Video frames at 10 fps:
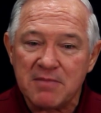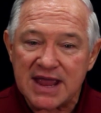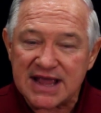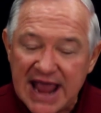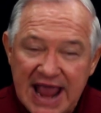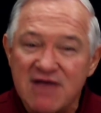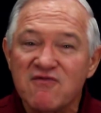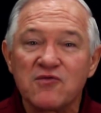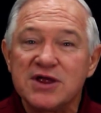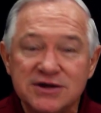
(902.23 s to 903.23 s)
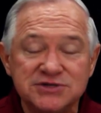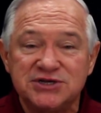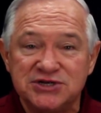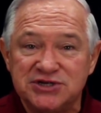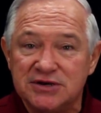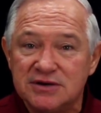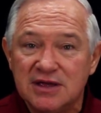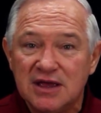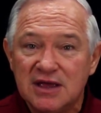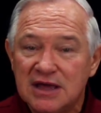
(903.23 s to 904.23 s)
make every decision.
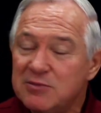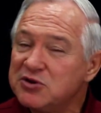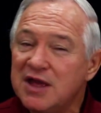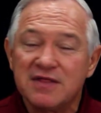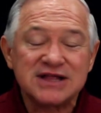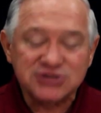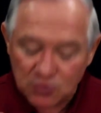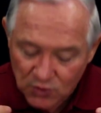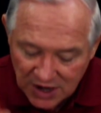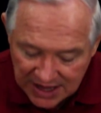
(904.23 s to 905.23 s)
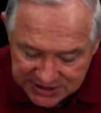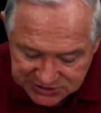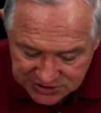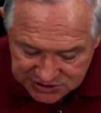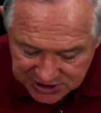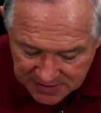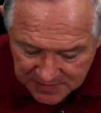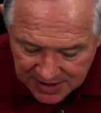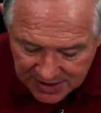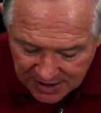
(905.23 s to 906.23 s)
And I'm going to tell you, that's a
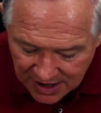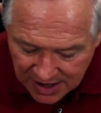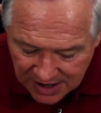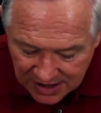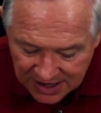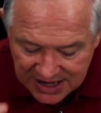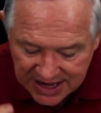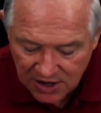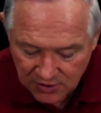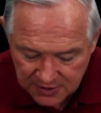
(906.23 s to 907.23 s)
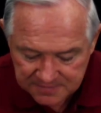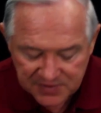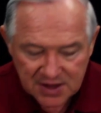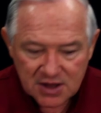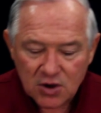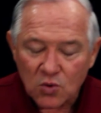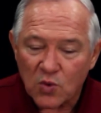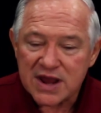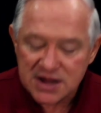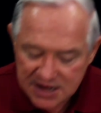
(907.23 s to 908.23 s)
relationship killer.
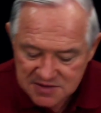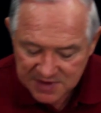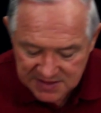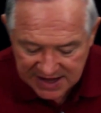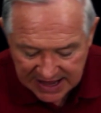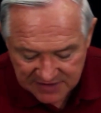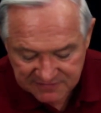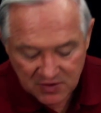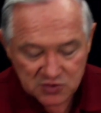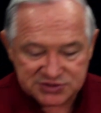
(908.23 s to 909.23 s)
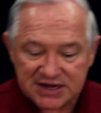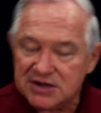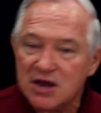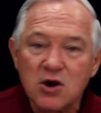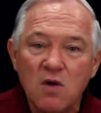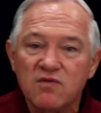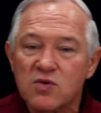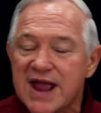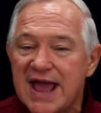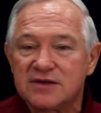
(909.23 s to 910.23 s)
We need to be the kind of folks that doesn't
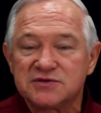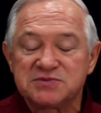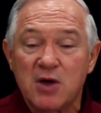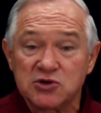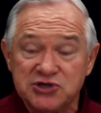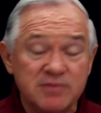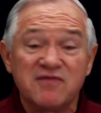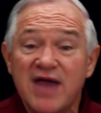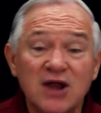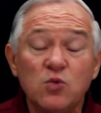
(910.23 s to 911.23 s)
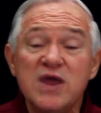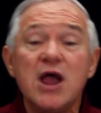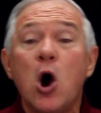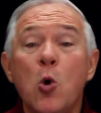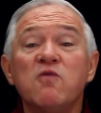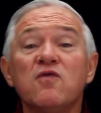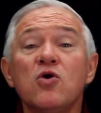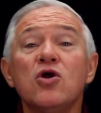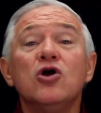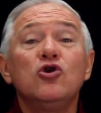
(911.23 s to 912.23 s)
overreact to the small stuff. In fact, we
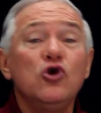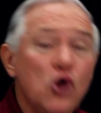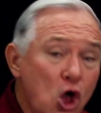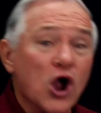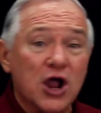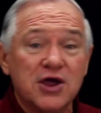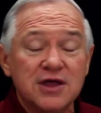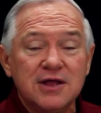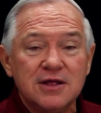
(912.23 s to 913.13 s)
overlook